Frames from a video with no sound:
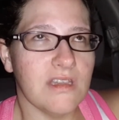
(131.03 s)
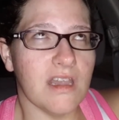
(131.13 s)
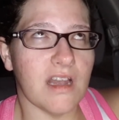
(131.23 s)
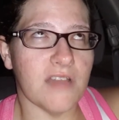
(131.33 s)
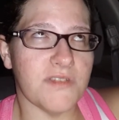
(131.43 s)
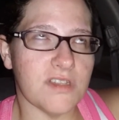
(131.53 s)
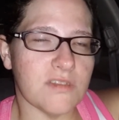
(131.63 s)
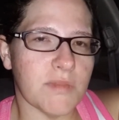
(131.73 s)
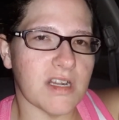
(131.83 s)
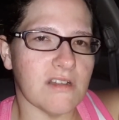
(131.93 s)
and I'll have to
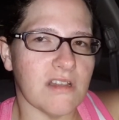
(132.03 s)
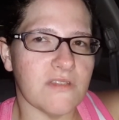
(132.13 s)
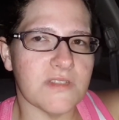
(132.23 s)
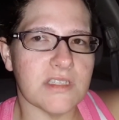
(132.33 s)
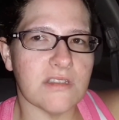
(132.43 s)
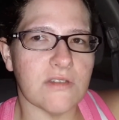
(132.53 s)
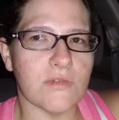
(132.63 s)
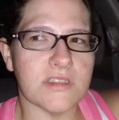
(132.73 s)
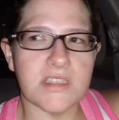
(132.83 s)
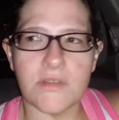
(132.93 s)
use bigger gloves, so
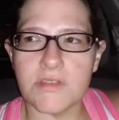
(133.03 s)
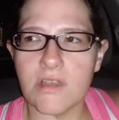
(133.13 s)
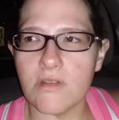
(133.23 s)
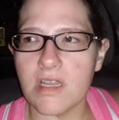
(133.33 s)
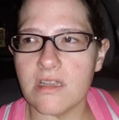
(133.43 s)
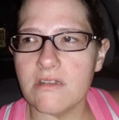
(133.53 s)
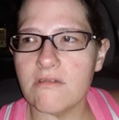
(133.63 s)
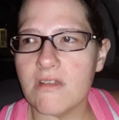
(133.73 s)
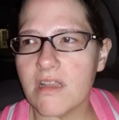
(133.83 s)
we'll see what's going on.